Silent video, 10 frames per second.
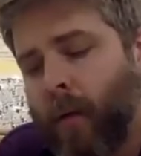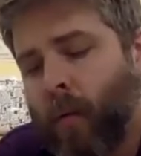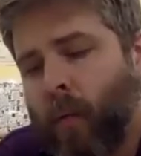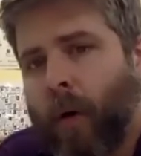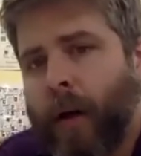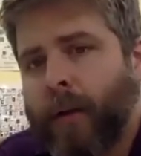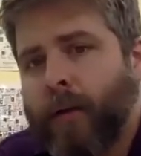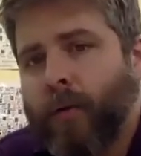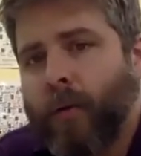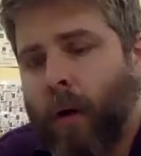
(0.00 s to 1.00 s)
What
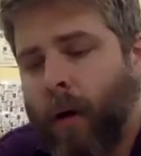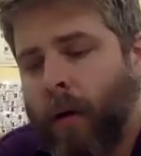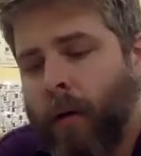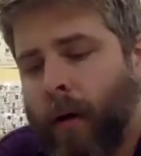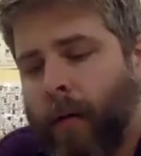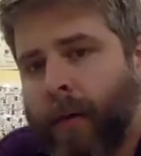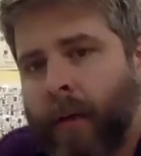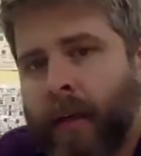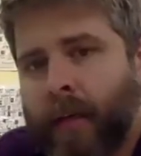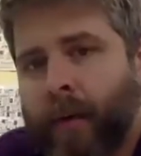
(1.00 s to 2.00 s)
do all of
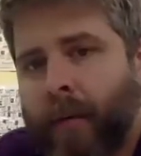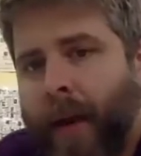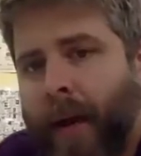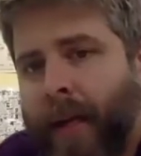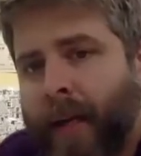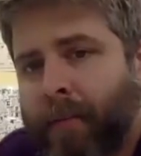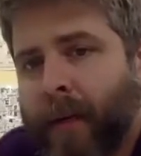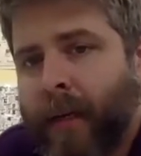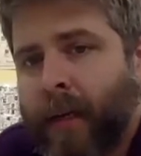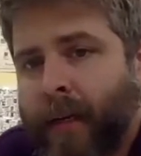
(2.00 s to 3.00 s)
these remaining
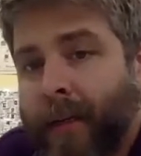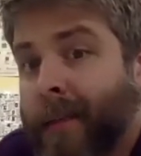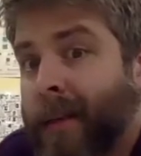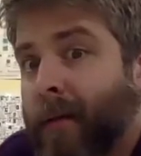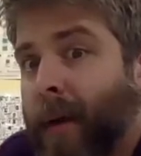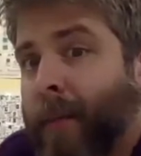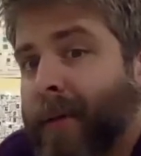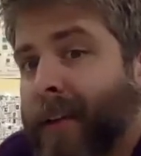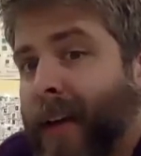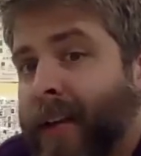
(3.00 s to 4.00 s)
beads
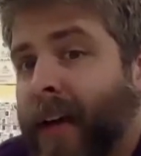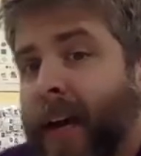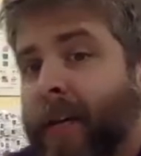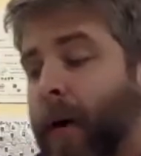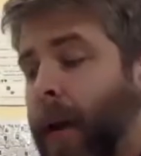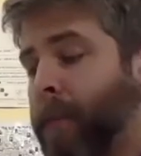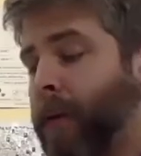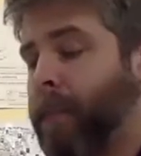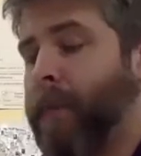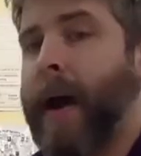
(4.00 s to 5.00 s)
represent? If I
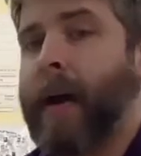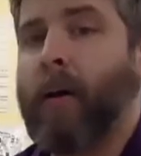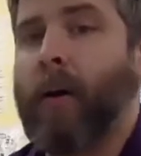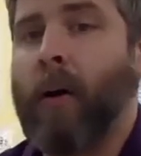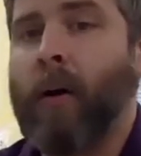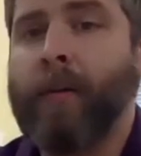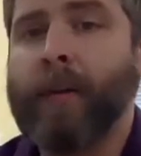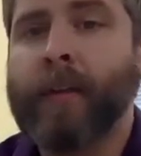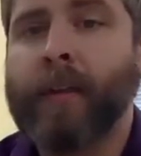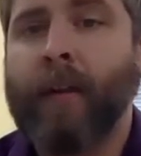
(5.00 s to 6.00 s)
put back all the
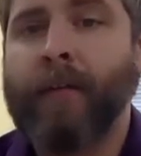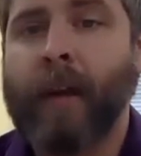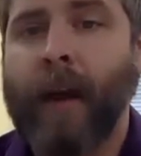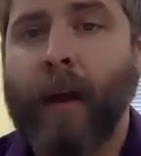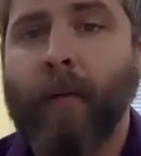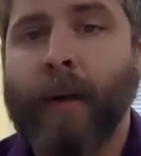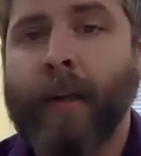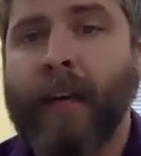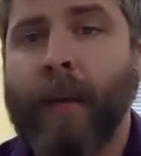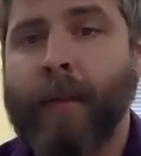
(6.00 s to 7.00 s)
stuff that I want to
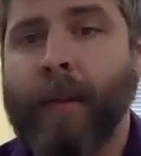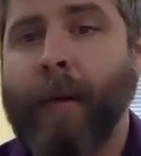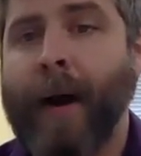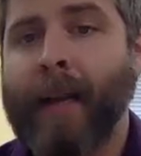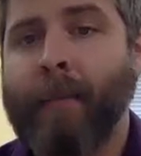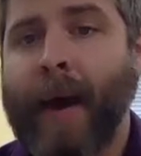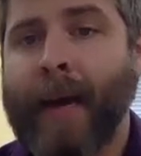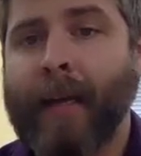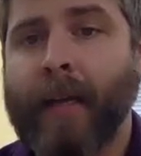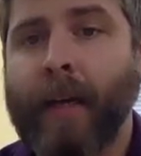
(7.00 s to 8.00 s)
keep in the body
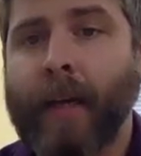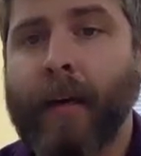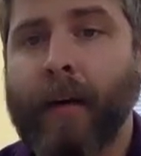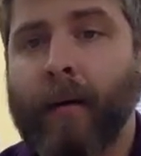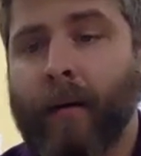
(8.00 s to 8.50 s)
back in here,